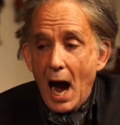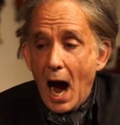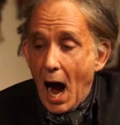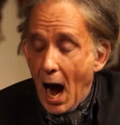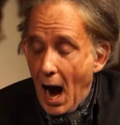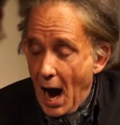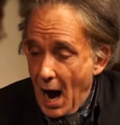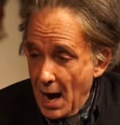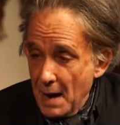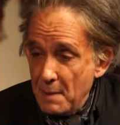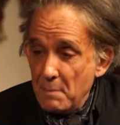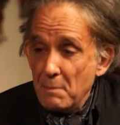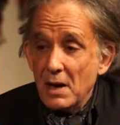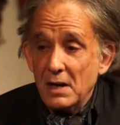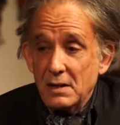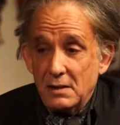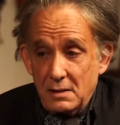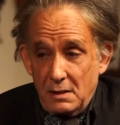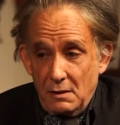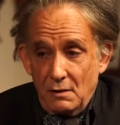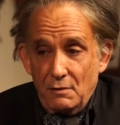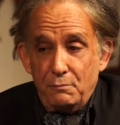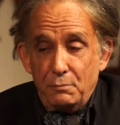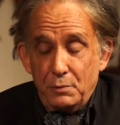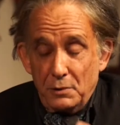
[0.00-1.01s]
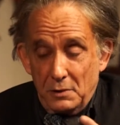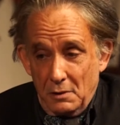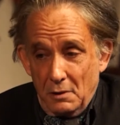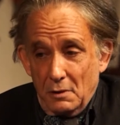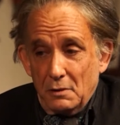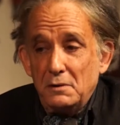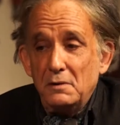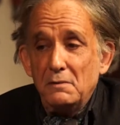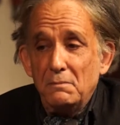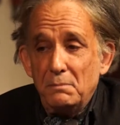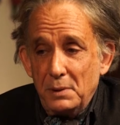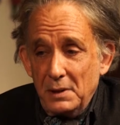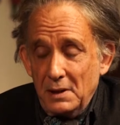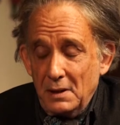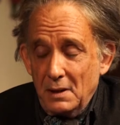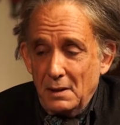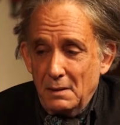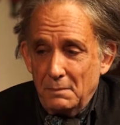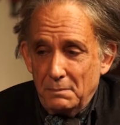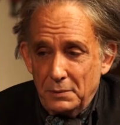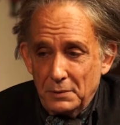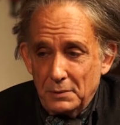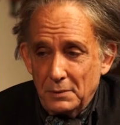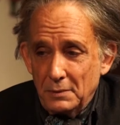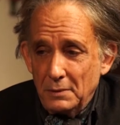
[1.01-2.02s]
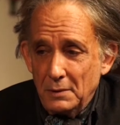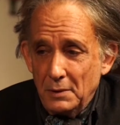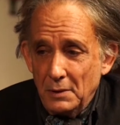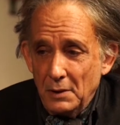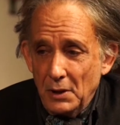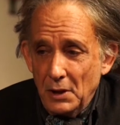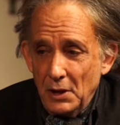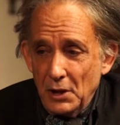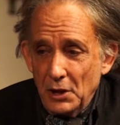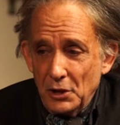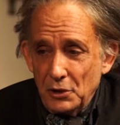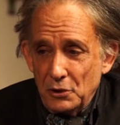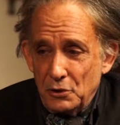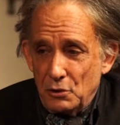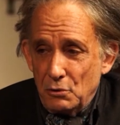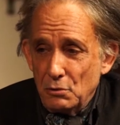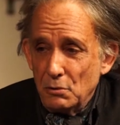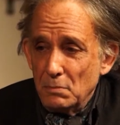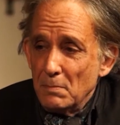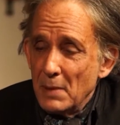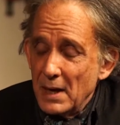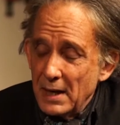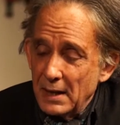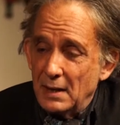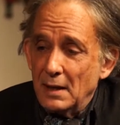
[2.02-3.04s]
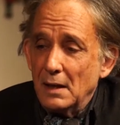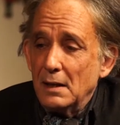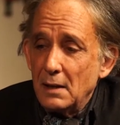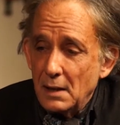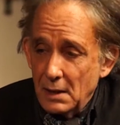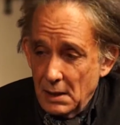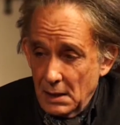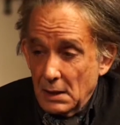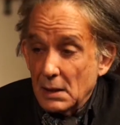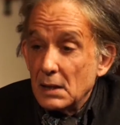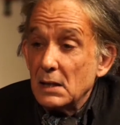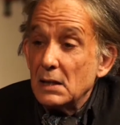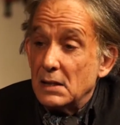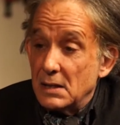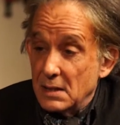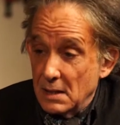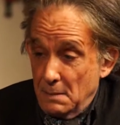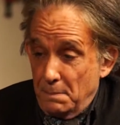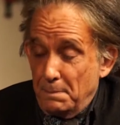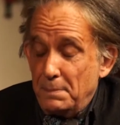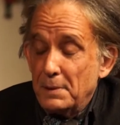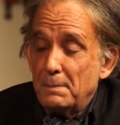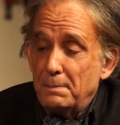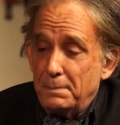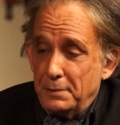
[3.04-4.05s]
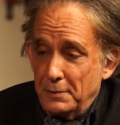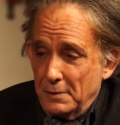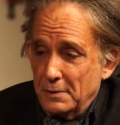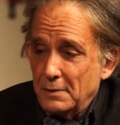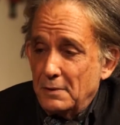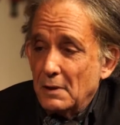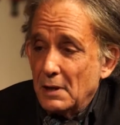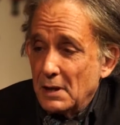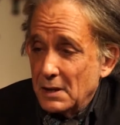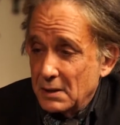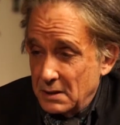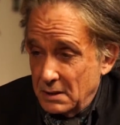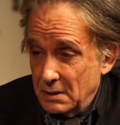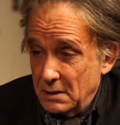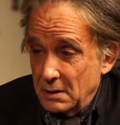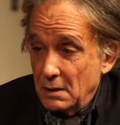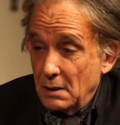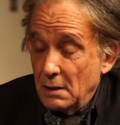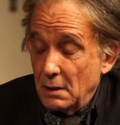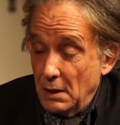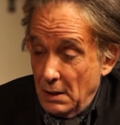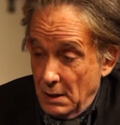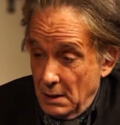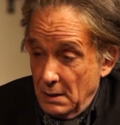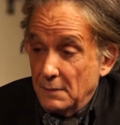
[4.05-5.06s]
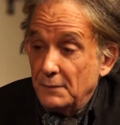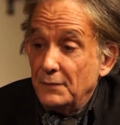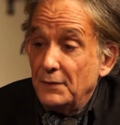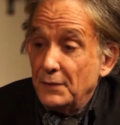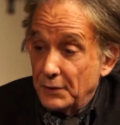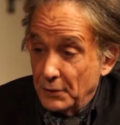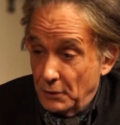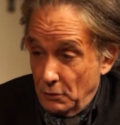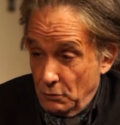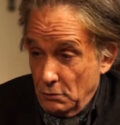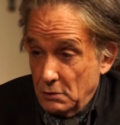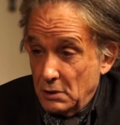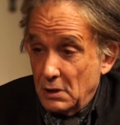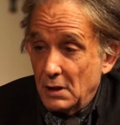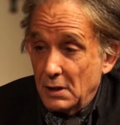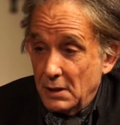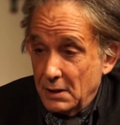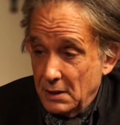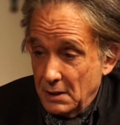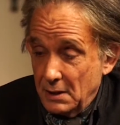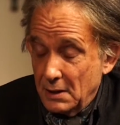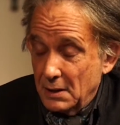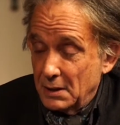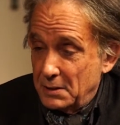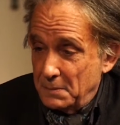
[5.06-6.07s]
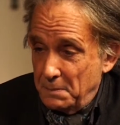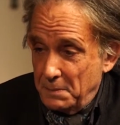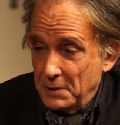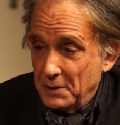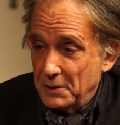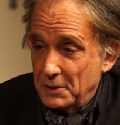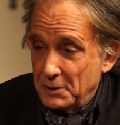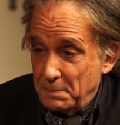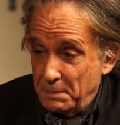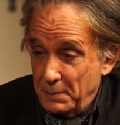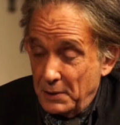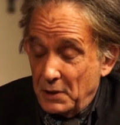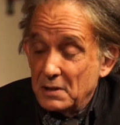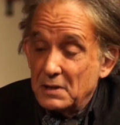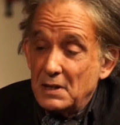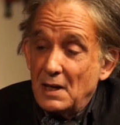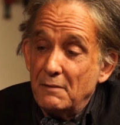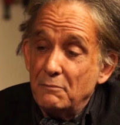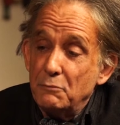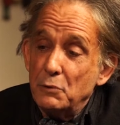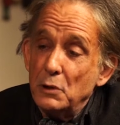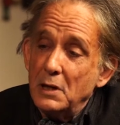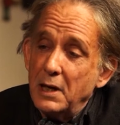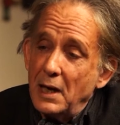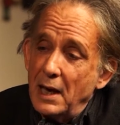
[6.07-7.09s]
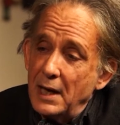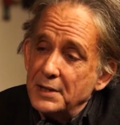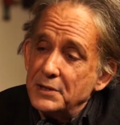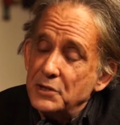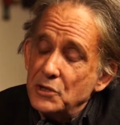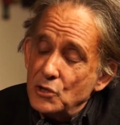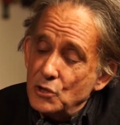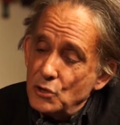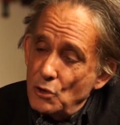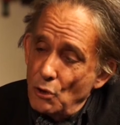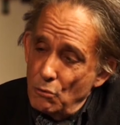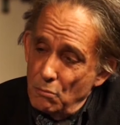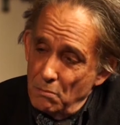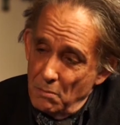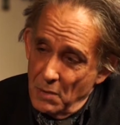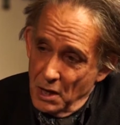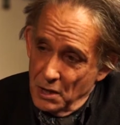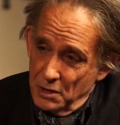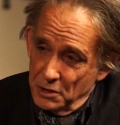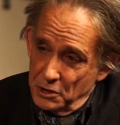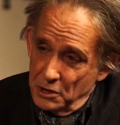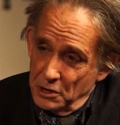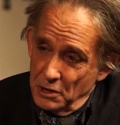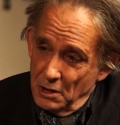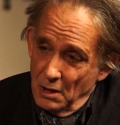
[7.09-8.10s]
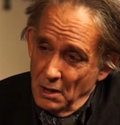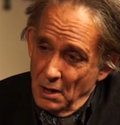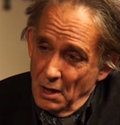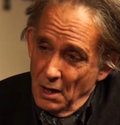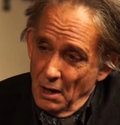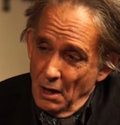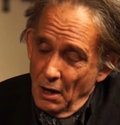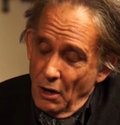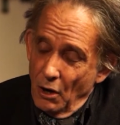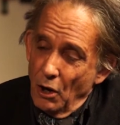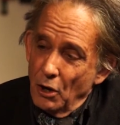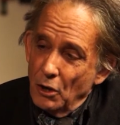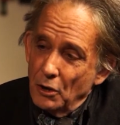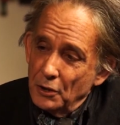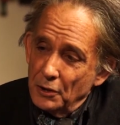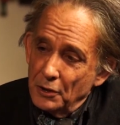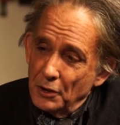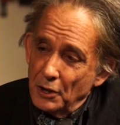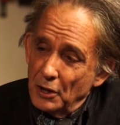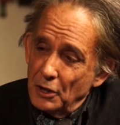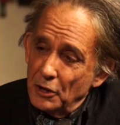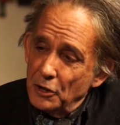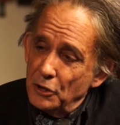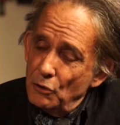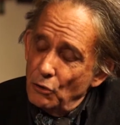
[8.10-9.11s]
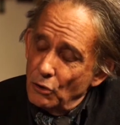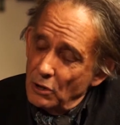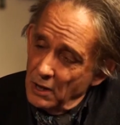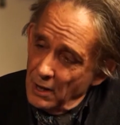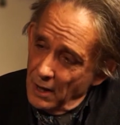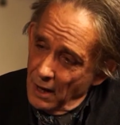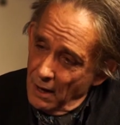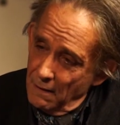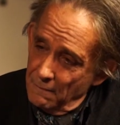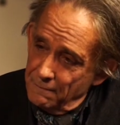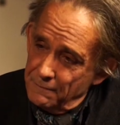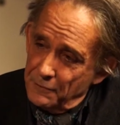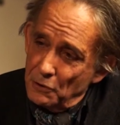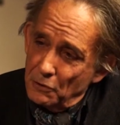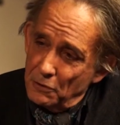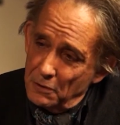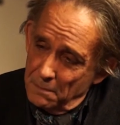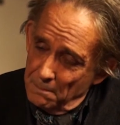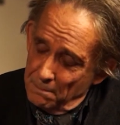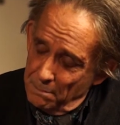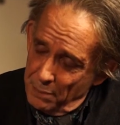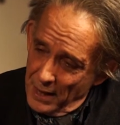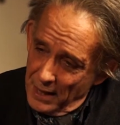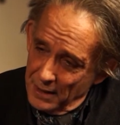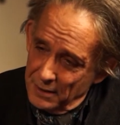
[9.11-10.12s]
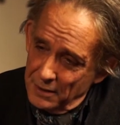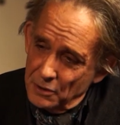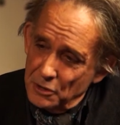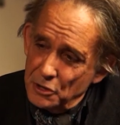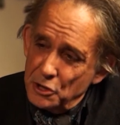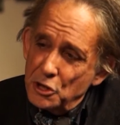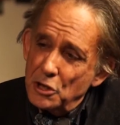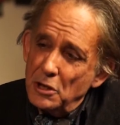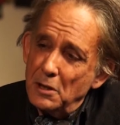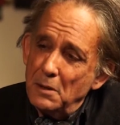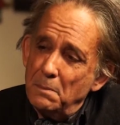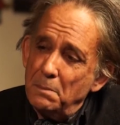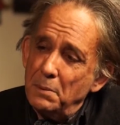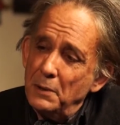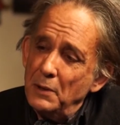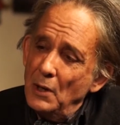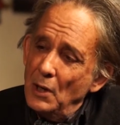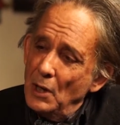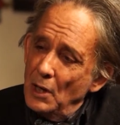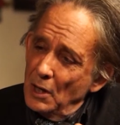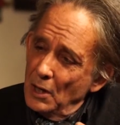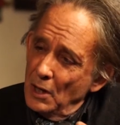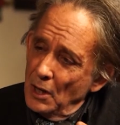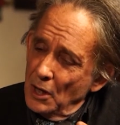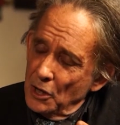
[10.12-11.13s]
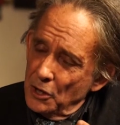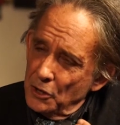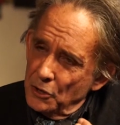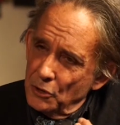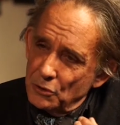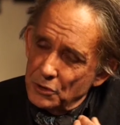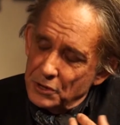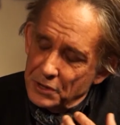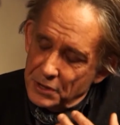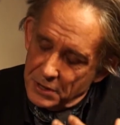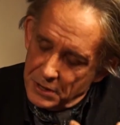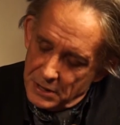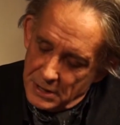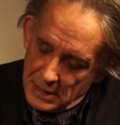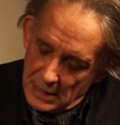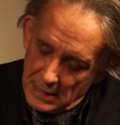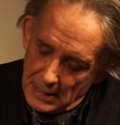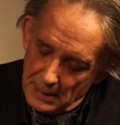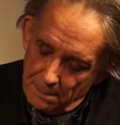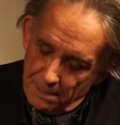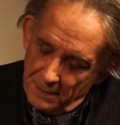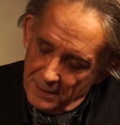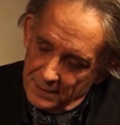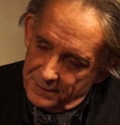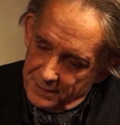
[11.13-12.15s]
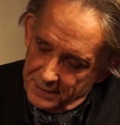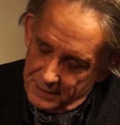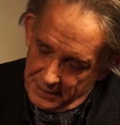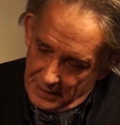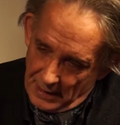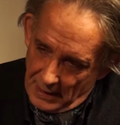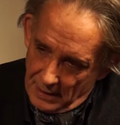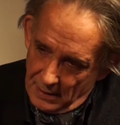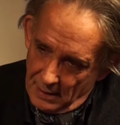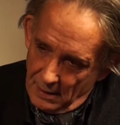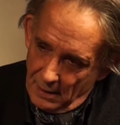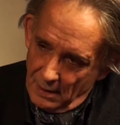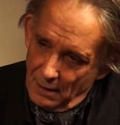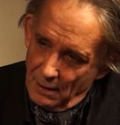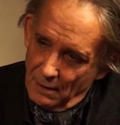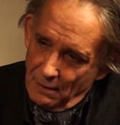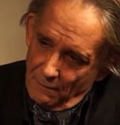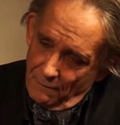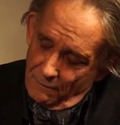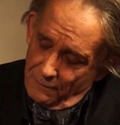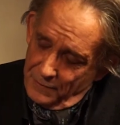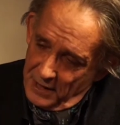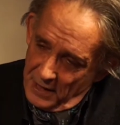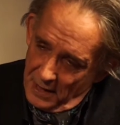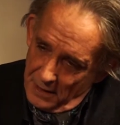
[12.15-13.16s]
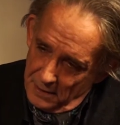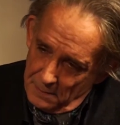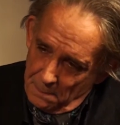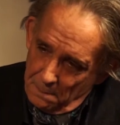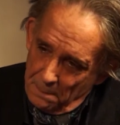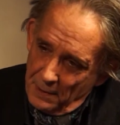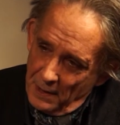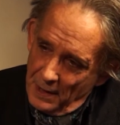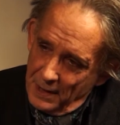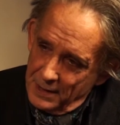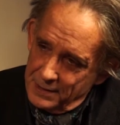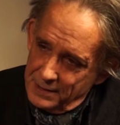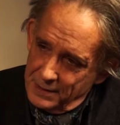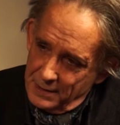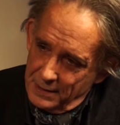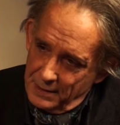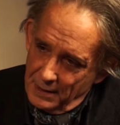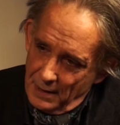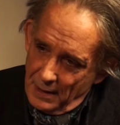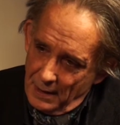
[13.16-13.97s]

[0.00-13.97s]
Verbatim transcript: I myself would not have been able to make any deeper progress in the Kundalini experience because I've relied so much on your love, your companionship, your deep understanding of the enterprise that